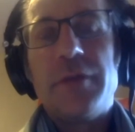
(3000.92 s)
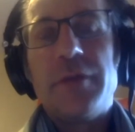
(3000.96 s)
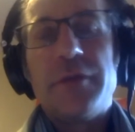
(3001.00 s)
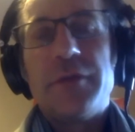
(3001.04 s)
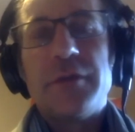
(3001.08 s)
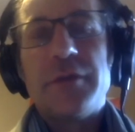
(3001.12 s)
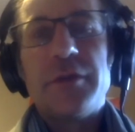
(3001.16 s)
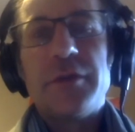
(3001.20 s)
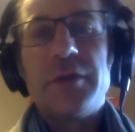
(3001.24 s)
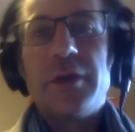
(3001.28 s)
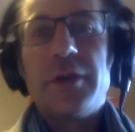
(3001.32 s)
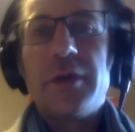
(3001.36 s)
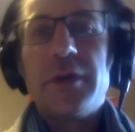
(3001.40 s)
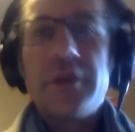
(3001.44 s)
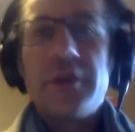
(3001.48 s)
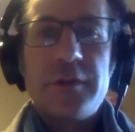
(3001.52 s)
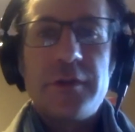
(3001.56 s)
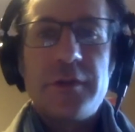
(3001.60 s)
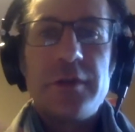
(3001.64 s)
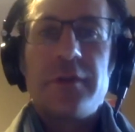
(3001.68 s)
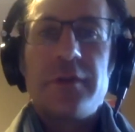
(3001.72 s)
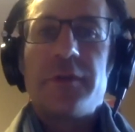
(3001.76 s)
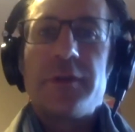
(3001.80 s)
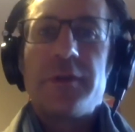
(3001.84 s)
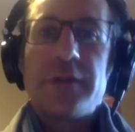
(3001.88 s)
so Yogi
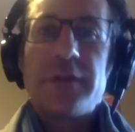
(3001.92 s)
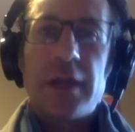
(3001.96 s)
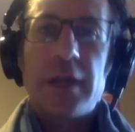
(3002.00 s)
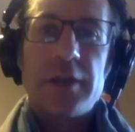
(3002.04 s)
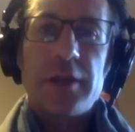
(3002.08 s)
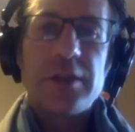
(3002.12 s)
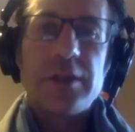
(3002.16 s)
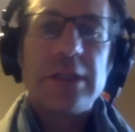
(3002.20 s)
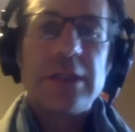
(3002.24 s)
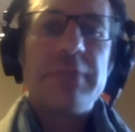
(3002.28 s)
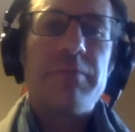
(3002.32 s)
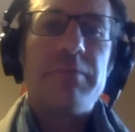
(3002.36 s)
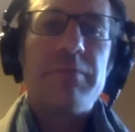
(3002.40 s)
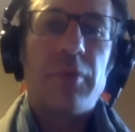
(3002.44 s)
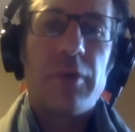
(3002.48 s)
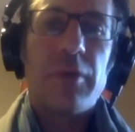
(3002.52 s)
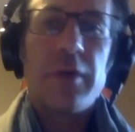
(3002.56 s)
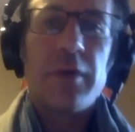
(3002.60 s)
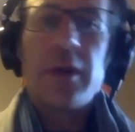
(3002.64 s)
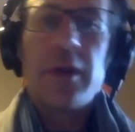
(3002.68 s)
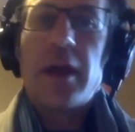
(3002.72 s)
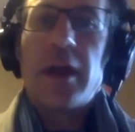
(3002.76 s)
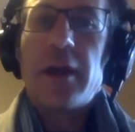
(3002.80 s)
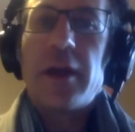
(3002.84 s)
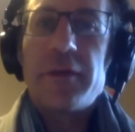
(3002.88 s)
Tunes was actually
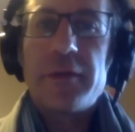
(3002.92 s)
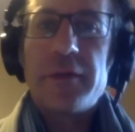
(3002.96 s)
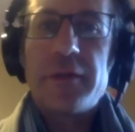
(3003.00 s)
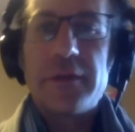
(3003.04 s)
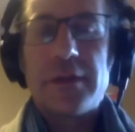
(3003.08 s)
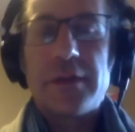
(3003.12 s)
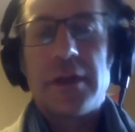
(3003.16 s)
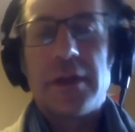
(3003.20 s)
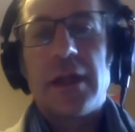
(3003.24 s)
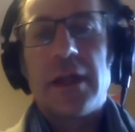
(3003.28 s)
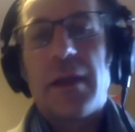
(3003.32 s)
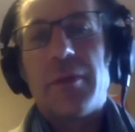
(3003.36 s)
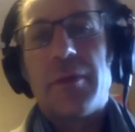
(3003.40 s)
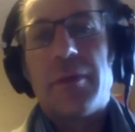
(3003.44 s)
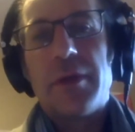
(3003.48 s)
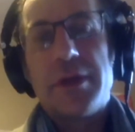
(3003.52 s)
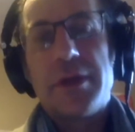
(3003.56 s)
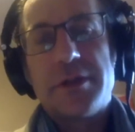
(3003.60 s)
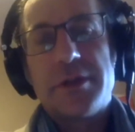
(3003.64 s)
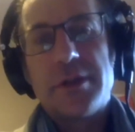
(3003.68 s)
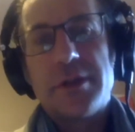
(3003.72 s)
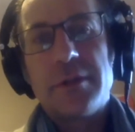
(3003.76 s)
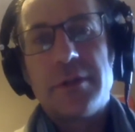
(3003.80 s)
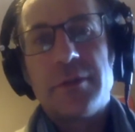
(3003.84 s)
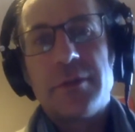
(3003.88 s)
born out of this
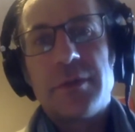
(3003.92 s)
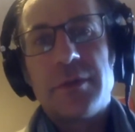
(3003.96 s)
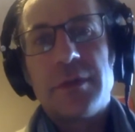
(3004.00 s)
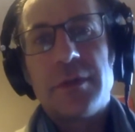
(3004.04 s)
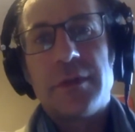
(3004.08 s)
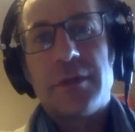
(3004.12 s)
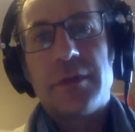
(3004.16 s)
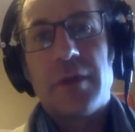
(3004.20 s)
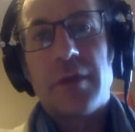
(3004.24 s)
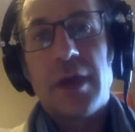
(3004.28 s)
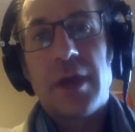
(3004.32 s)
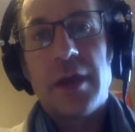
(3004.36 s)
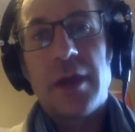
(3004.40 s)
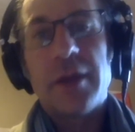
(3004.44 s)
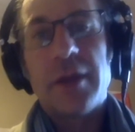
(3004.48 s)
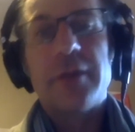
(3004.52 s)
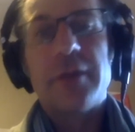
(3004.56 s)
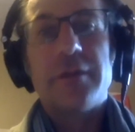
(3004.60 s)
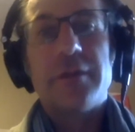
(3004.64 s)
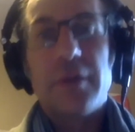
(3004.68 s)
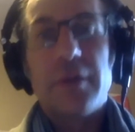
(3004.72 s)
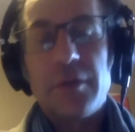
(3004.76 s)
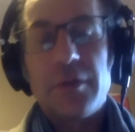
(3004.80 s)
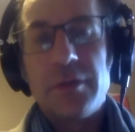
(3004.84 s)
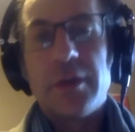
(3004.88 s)
collaboration with Craig
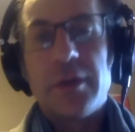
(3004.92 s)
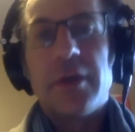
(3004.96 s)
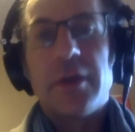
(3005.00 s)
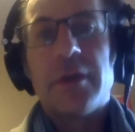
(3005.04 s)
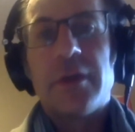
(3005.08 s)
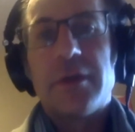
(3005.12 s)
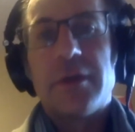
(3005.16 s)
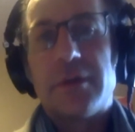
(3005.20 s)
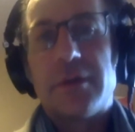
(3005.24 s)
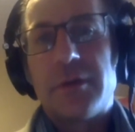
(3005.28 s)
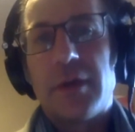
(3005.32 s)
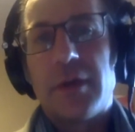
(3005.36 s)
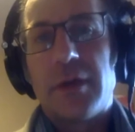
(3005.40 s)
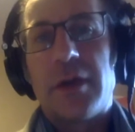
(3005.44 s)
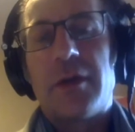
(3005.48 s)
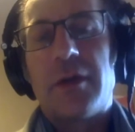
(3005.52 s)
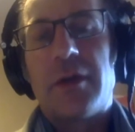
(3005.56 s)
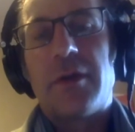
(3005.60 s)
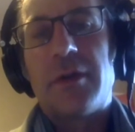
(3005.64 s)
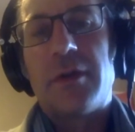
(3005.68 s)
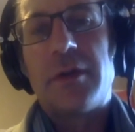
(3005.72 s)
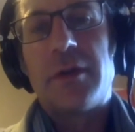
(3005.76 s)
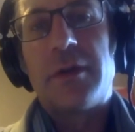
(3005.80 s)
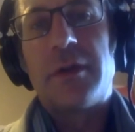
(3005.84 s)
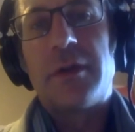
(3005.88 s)
Sahuna, Craig Colin,